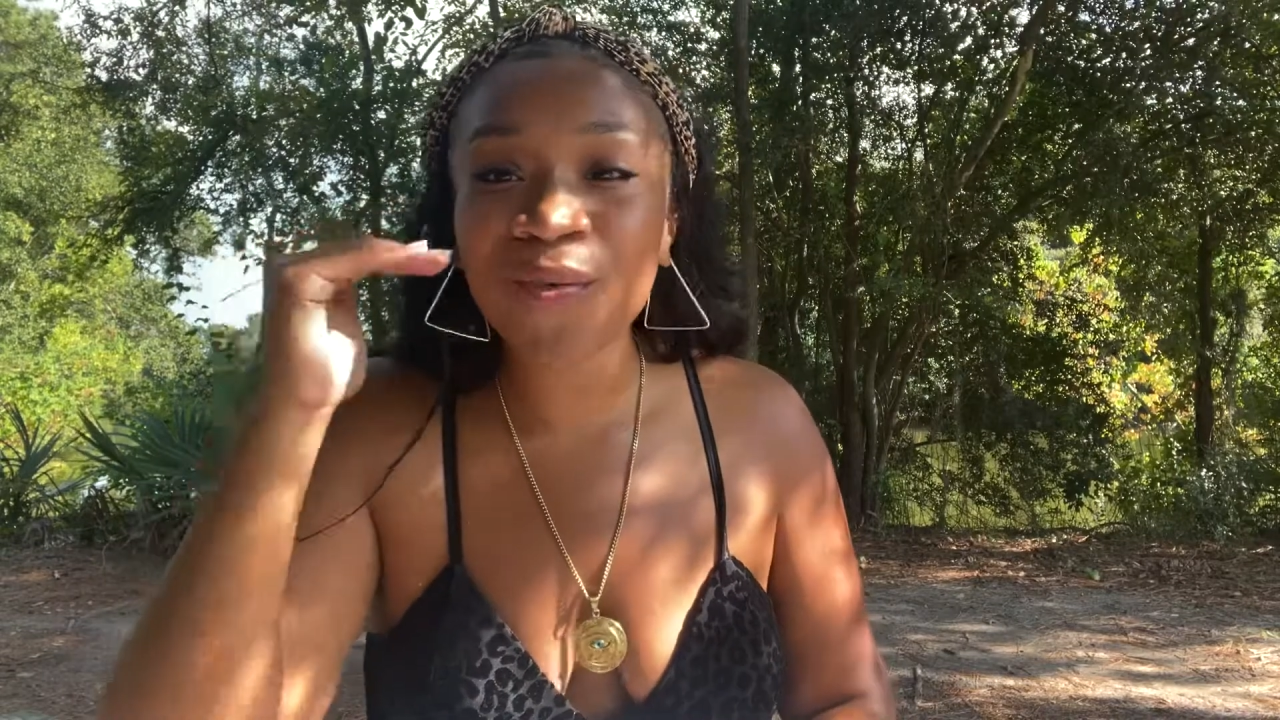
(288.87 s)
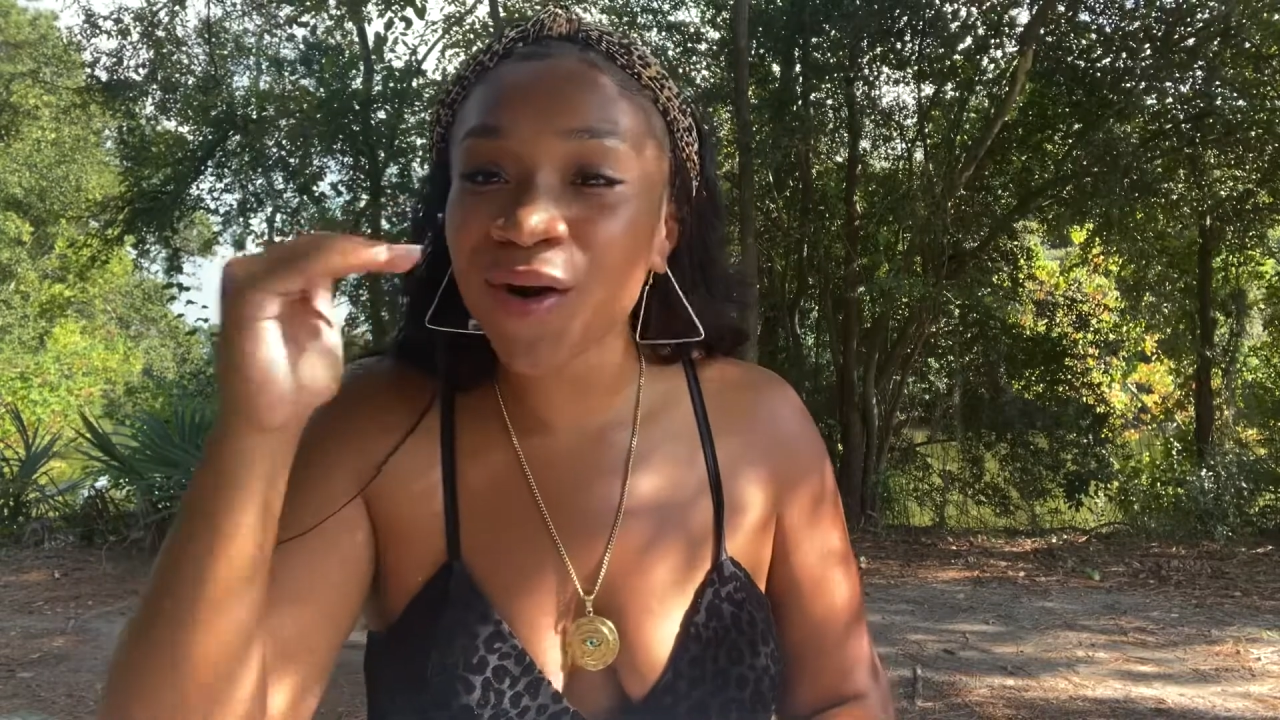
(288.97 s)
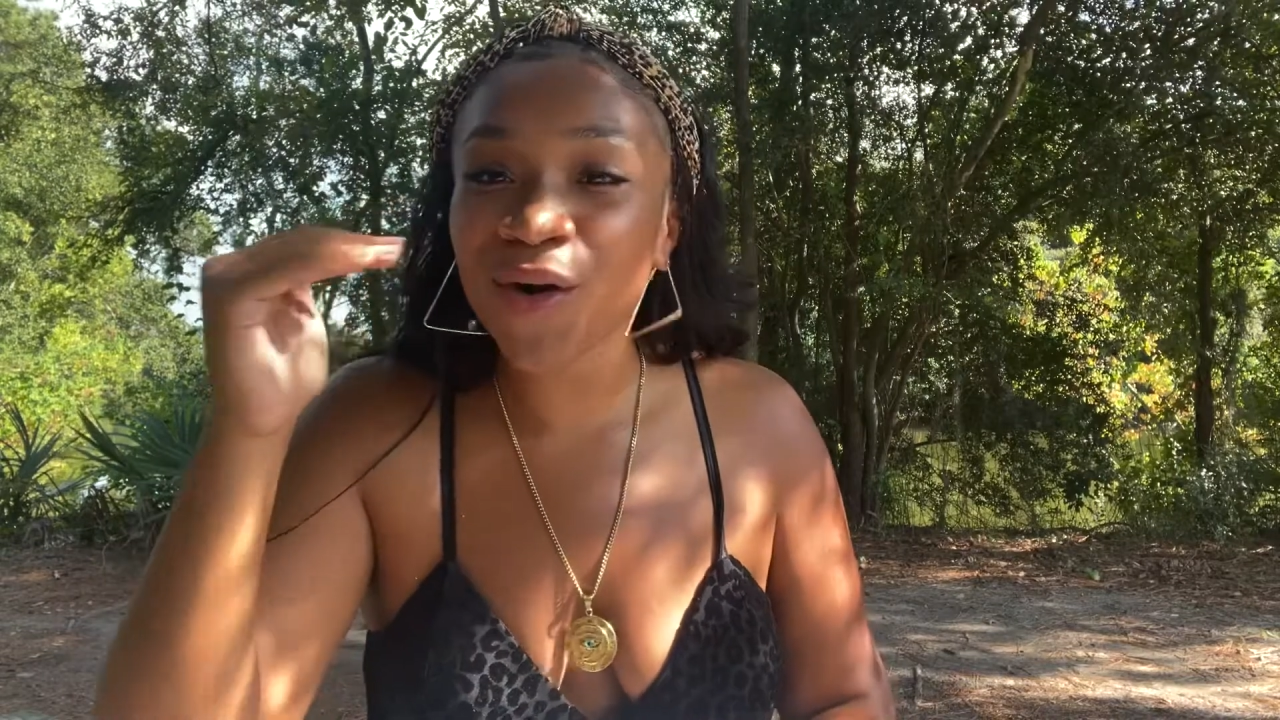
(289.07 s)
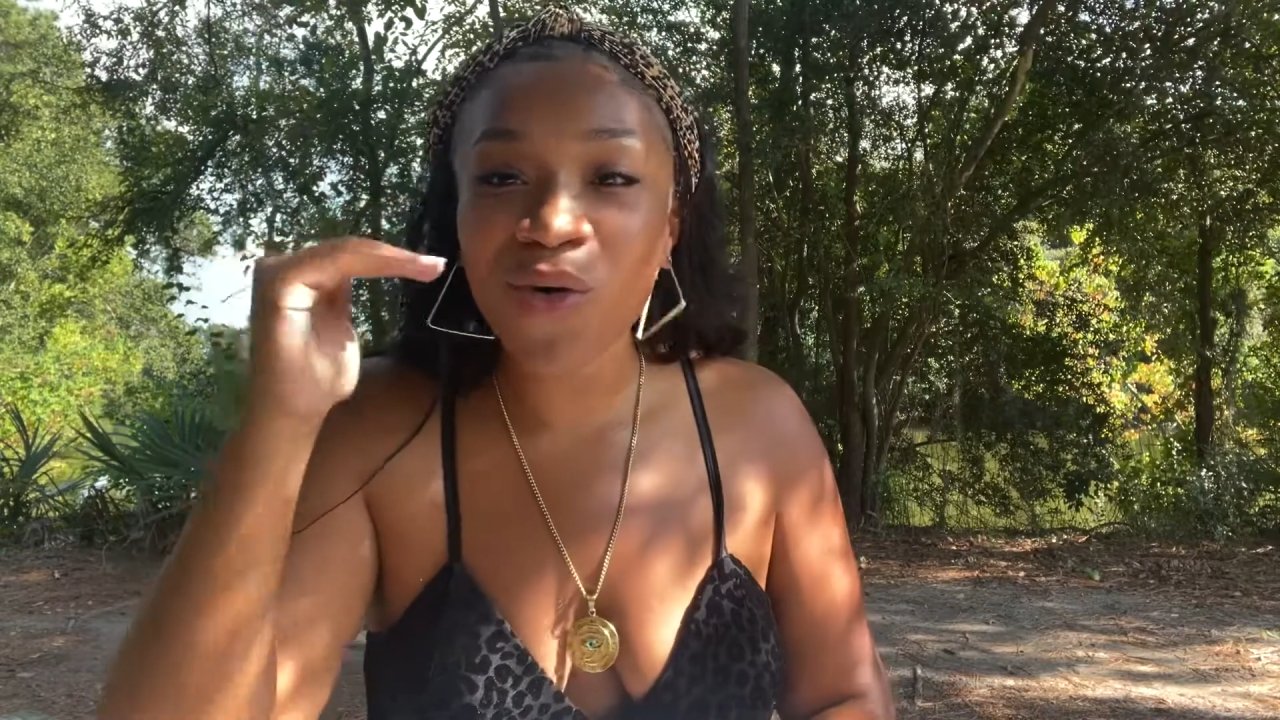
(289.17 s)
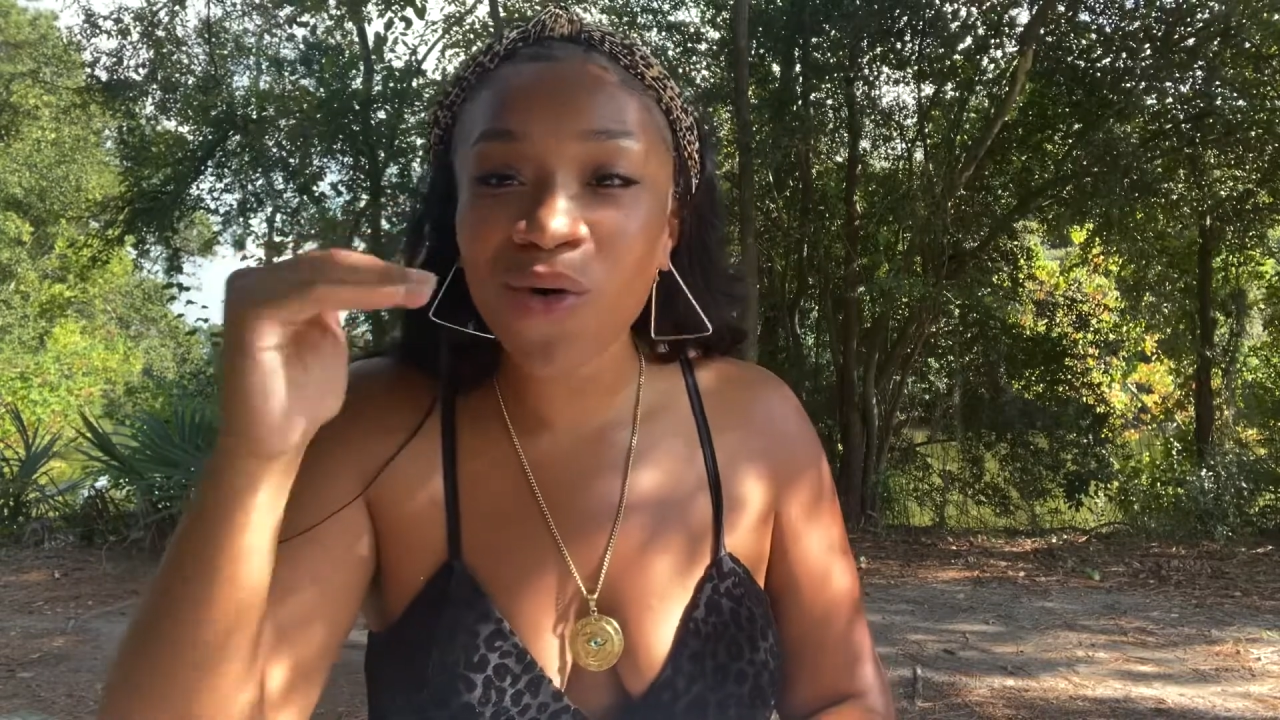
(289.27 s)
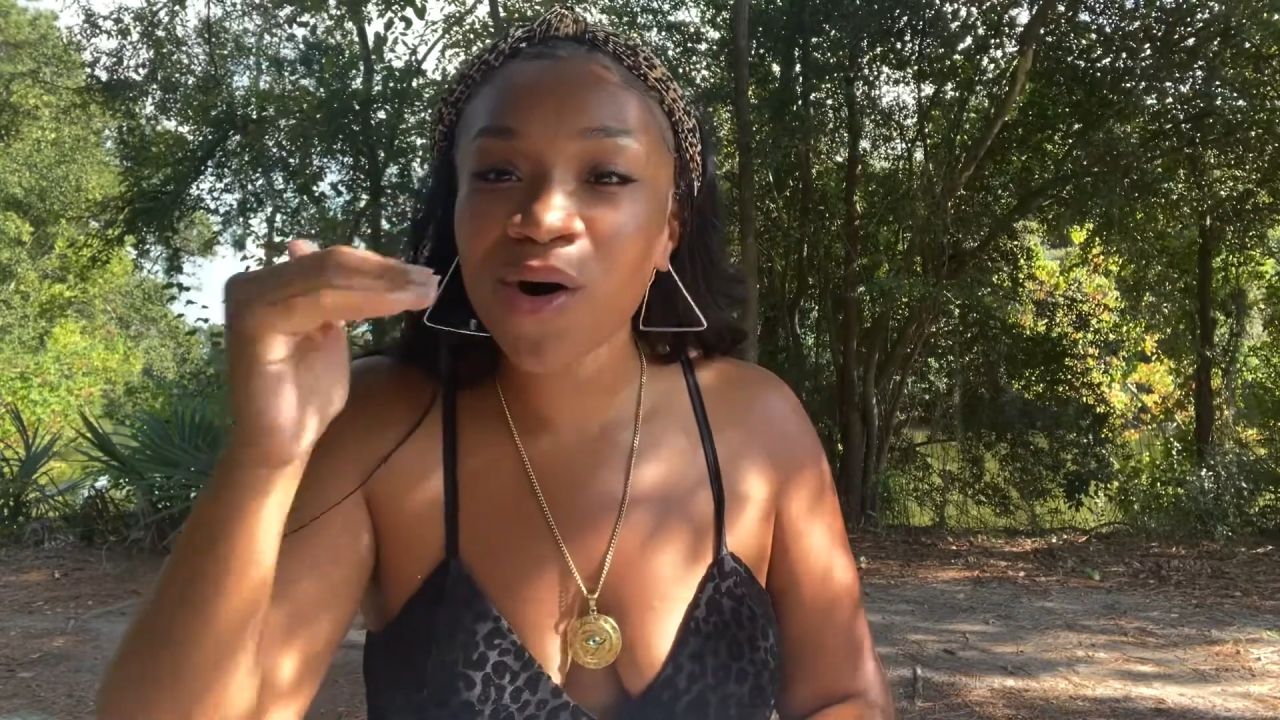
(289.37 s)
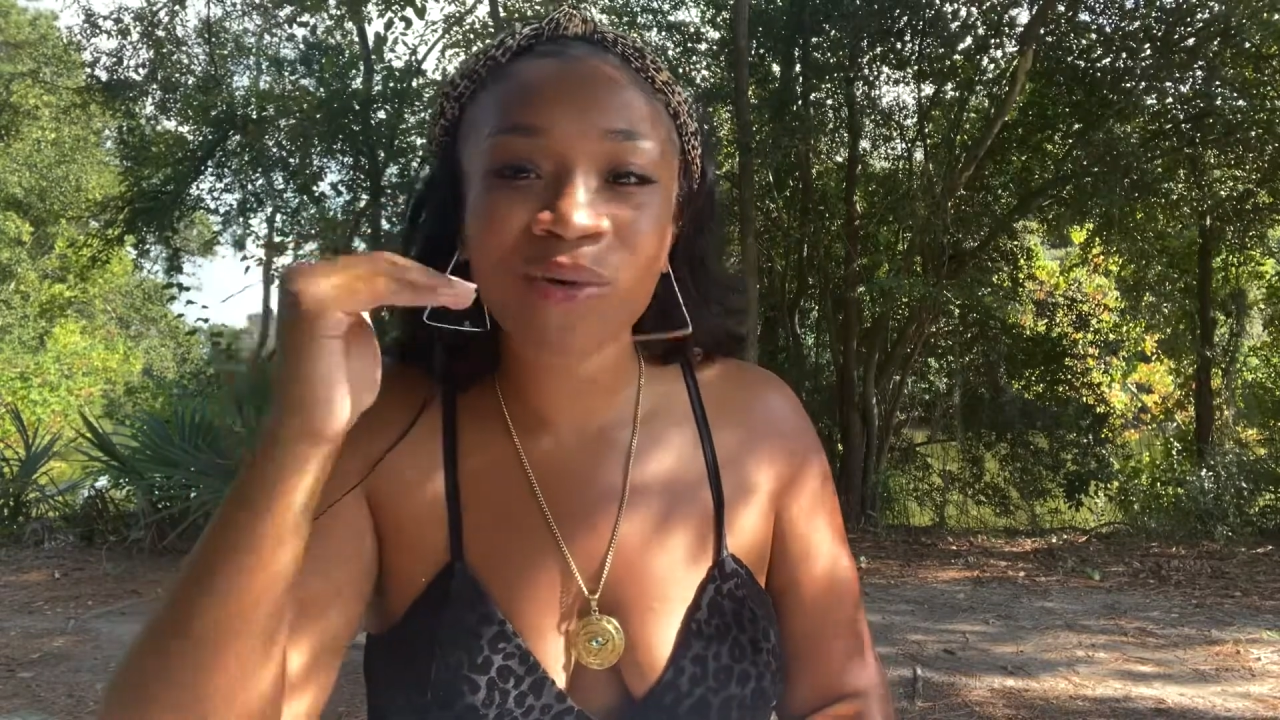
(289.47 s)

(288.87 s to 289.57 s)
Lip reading: one accord